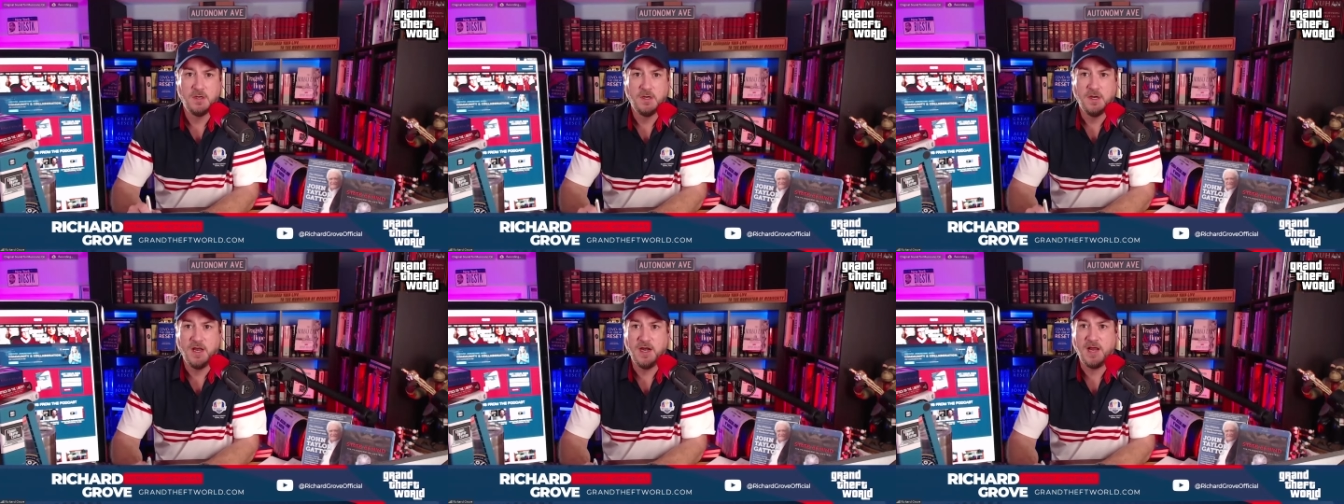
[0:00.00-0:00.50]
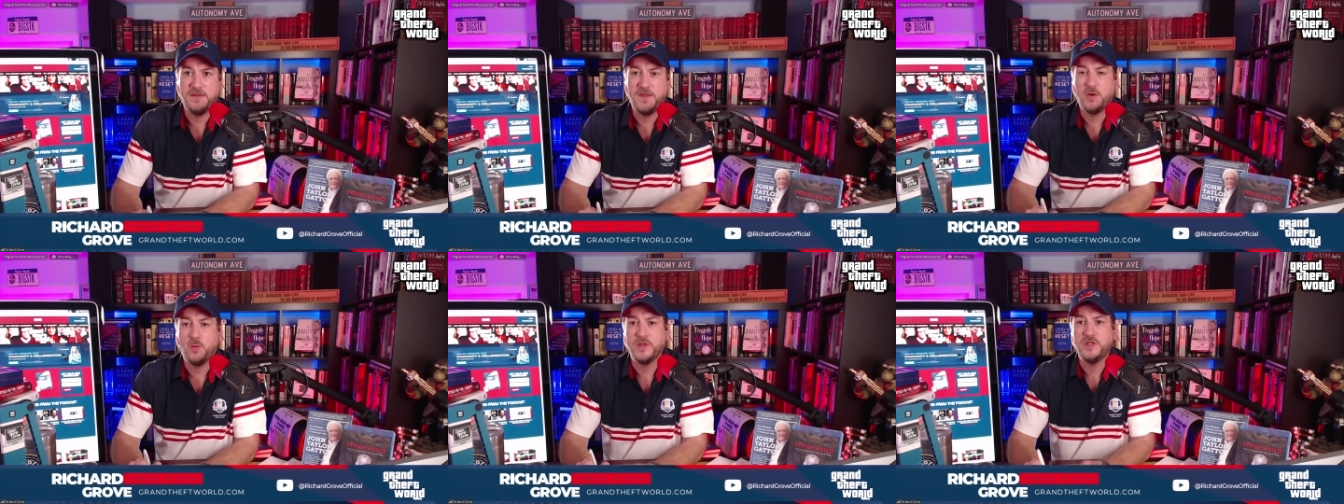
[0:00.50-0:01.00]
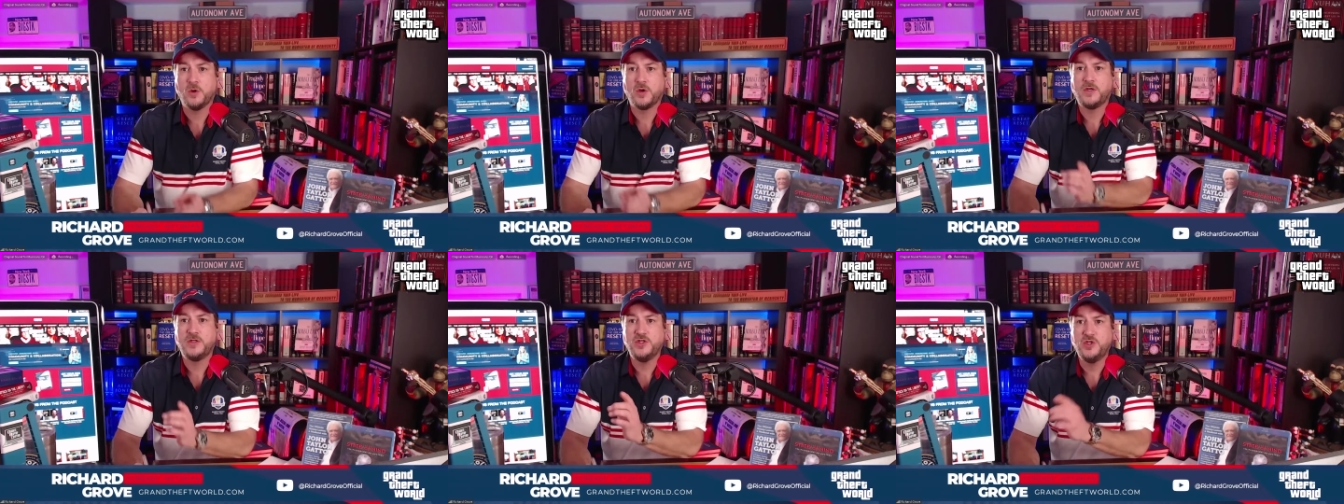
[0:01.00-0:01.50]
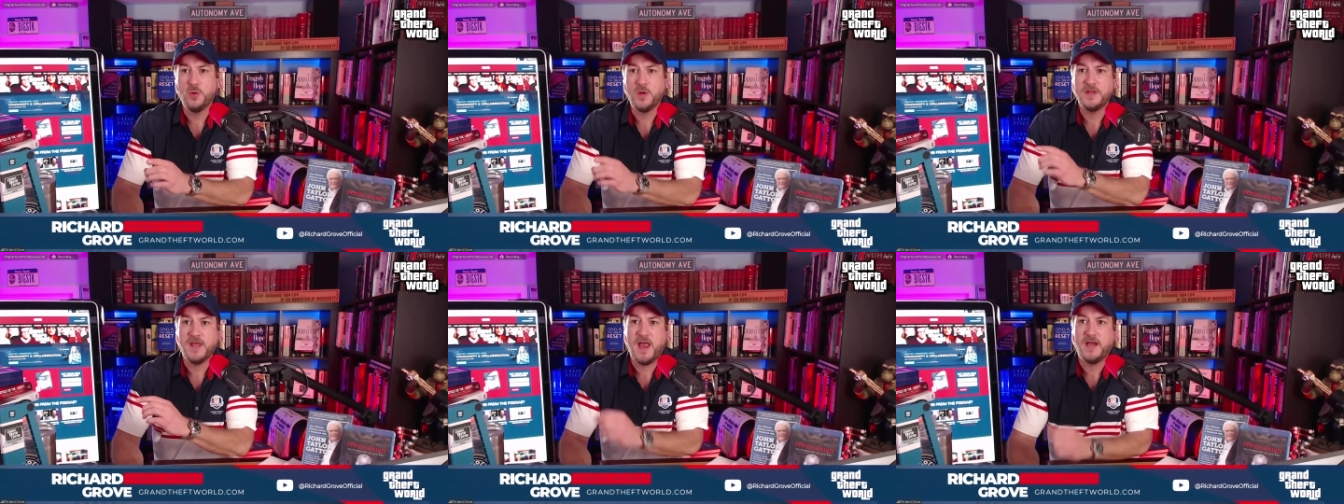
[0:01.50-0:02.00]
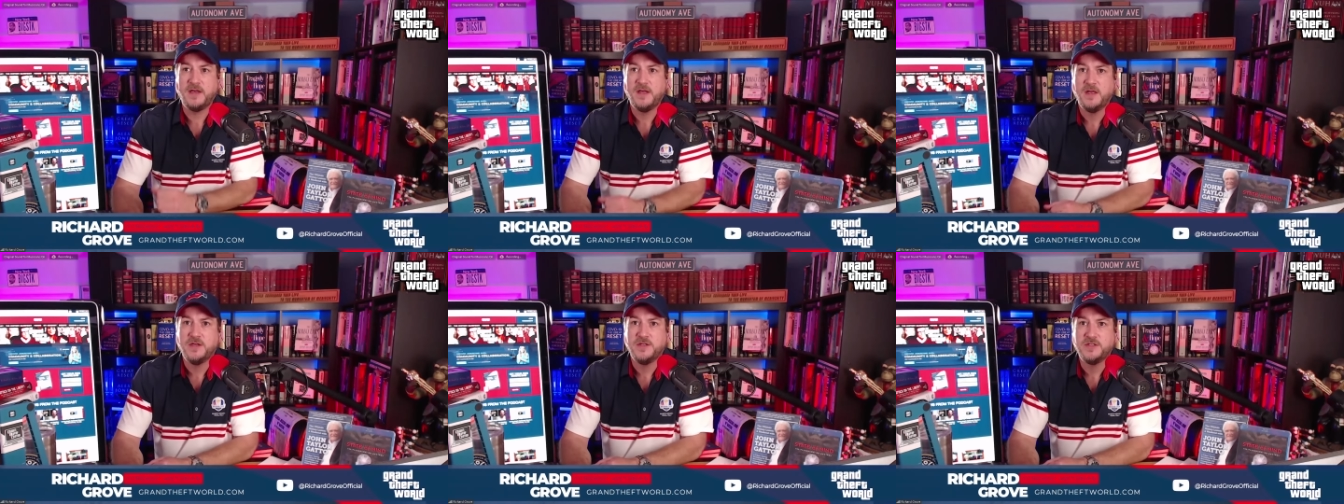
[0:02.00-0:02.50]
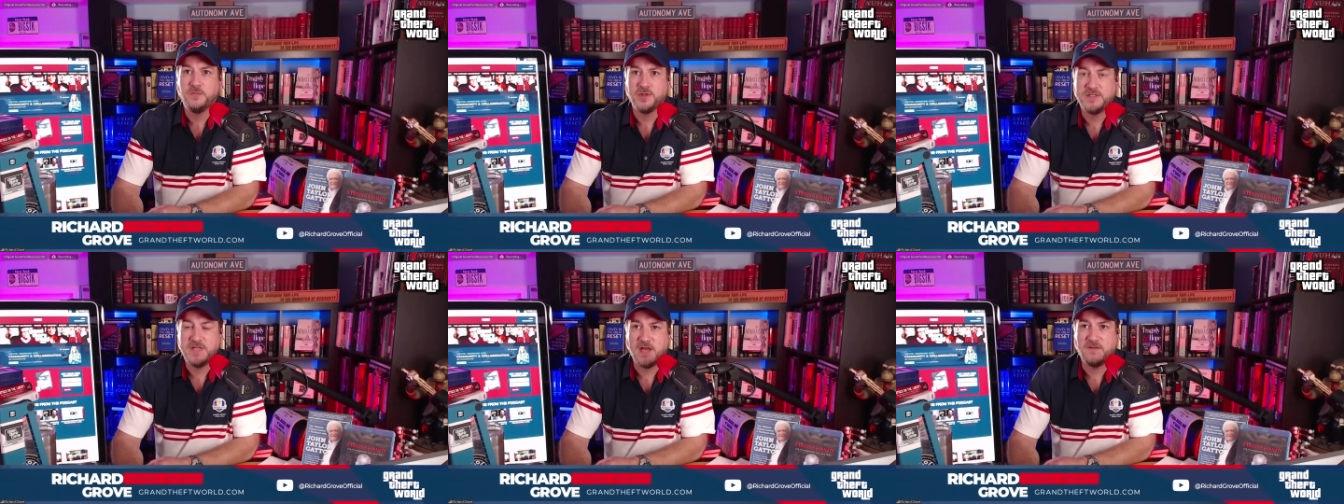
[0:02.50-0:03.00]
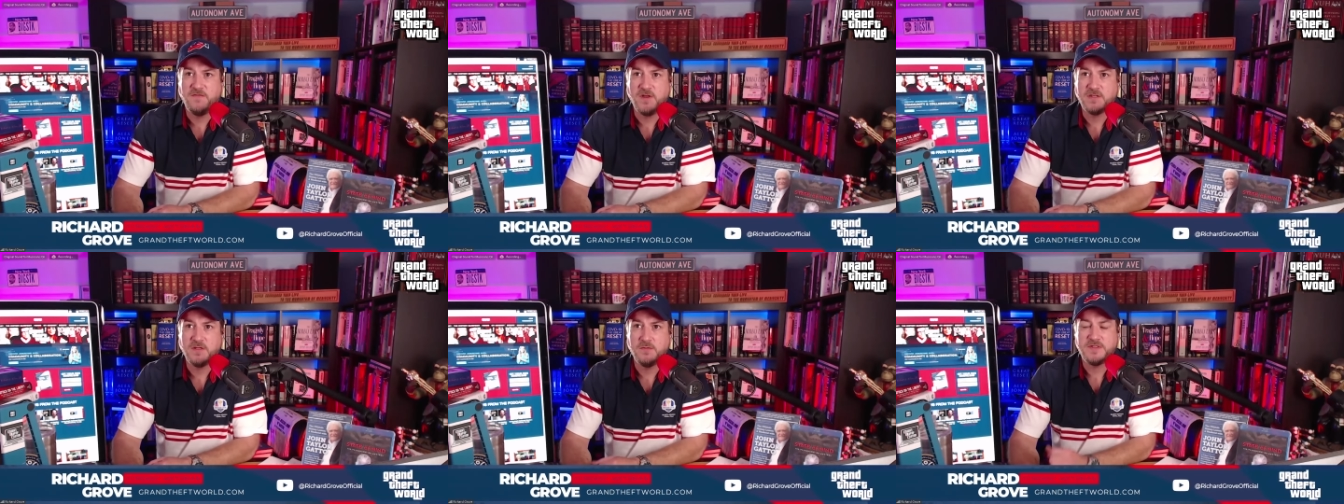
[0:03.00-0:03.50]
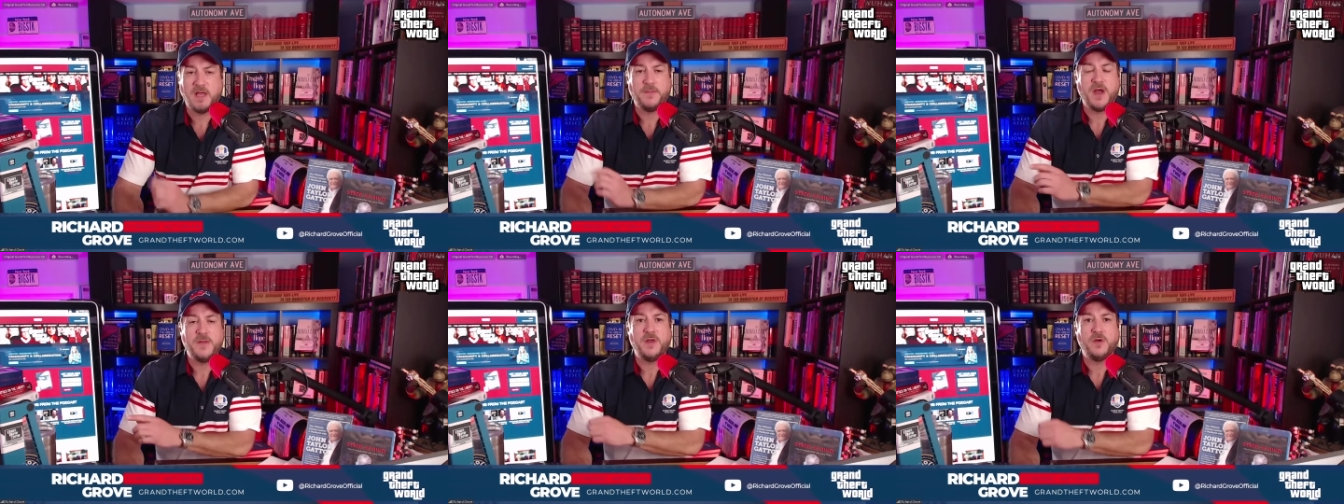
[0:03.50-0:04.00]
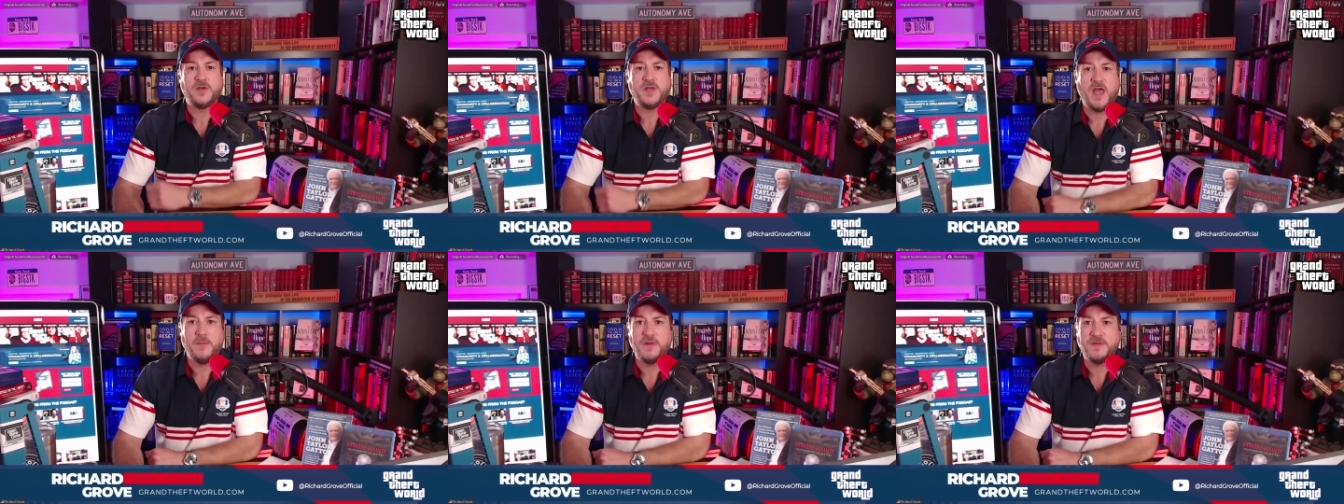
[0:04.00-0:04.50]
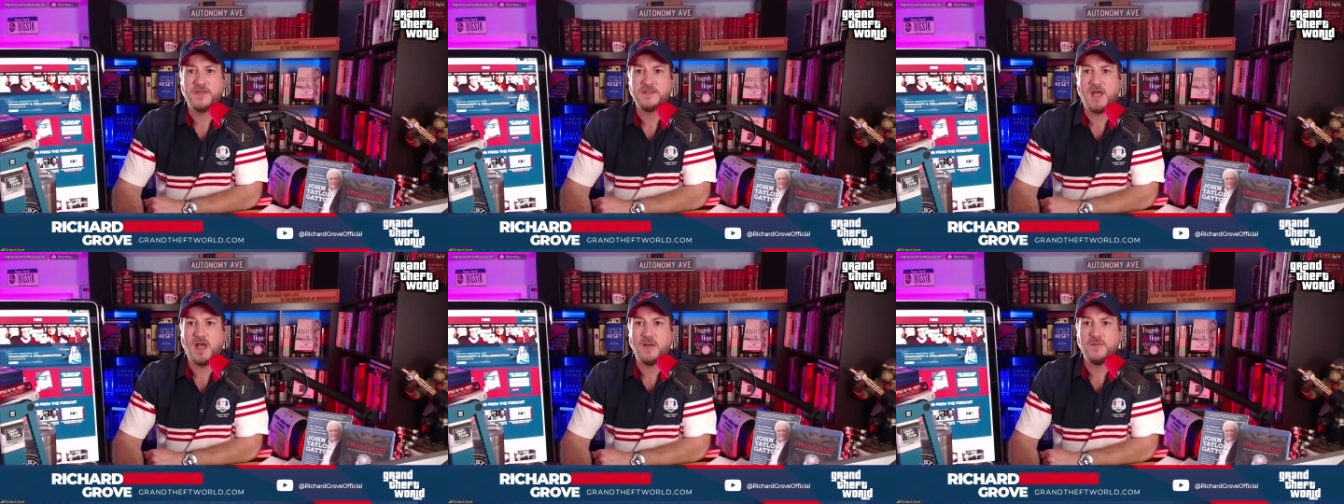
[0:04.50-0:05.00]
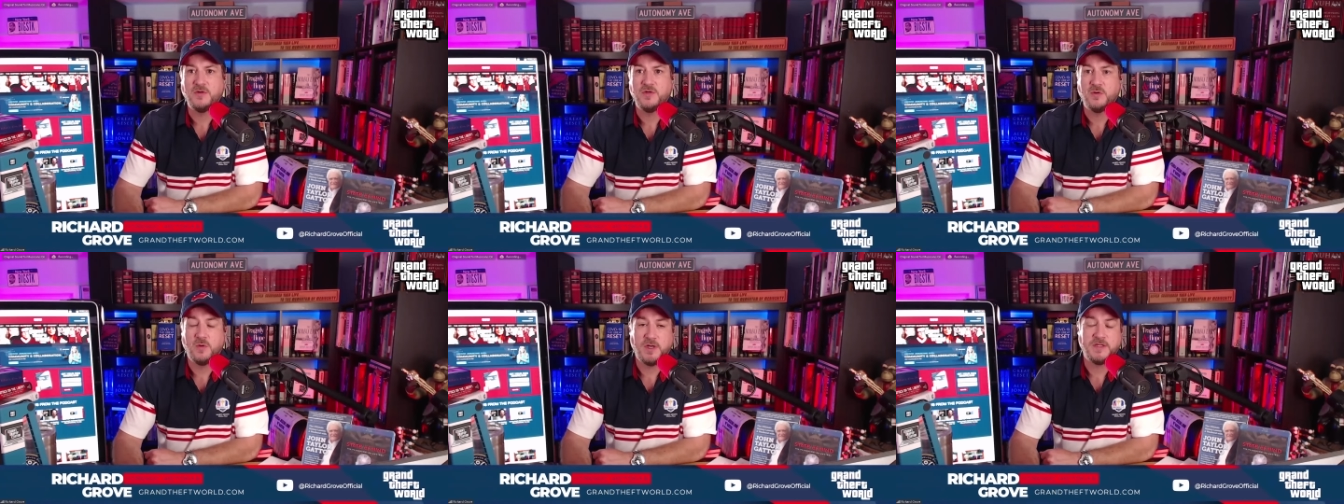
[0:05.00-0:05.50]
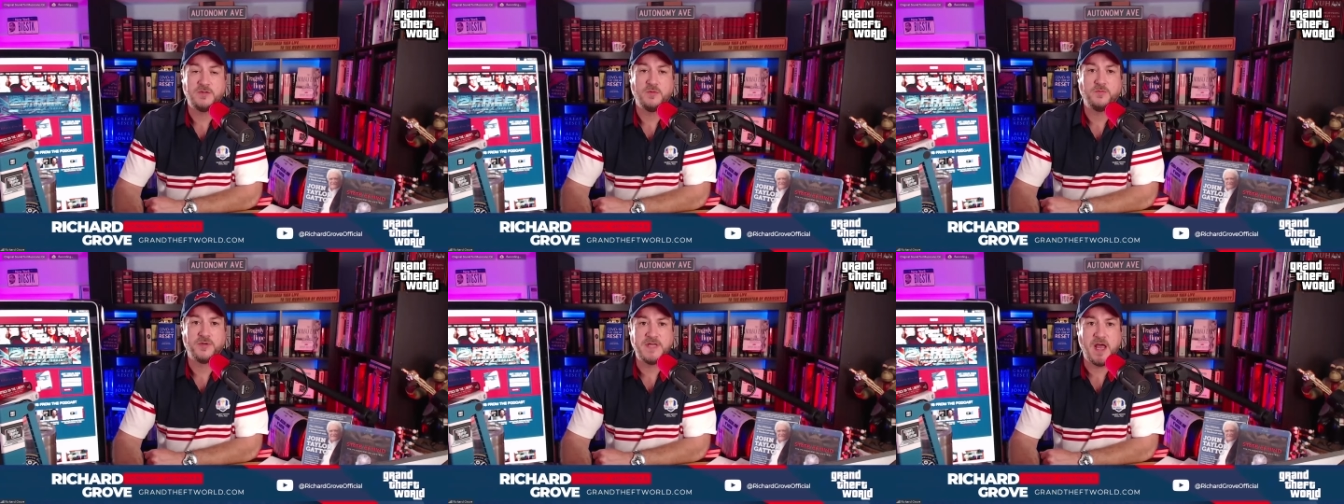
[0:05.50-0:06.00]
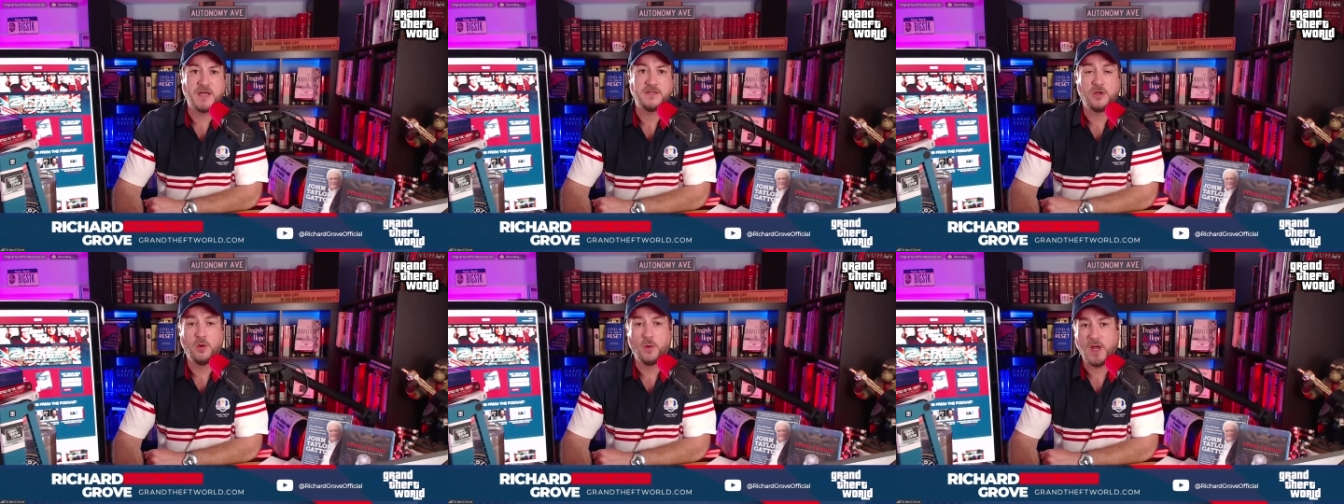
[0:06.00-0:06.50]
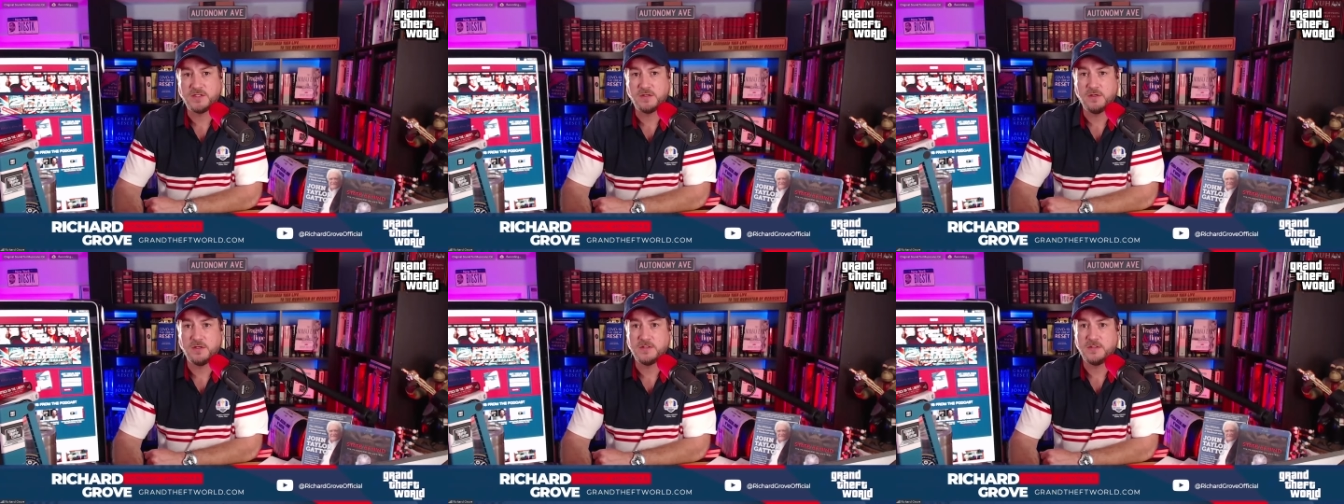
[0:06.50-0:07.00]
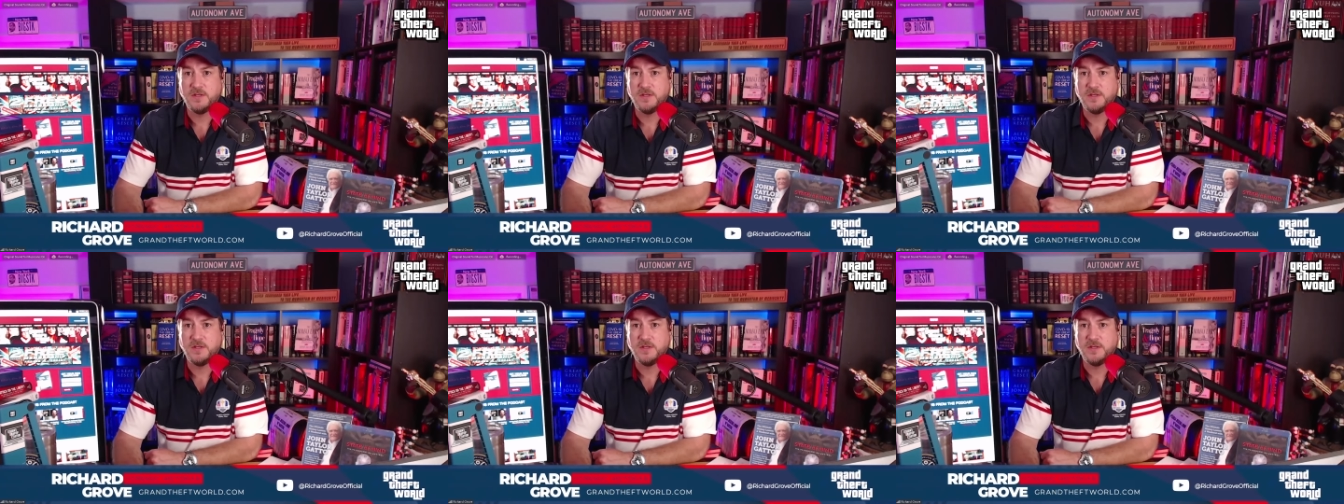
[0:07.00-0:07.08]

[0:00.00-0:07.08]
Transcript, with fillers: And I think when you're doing that to protect victims, that might be okay. But this time you're doing it to protect aggressors.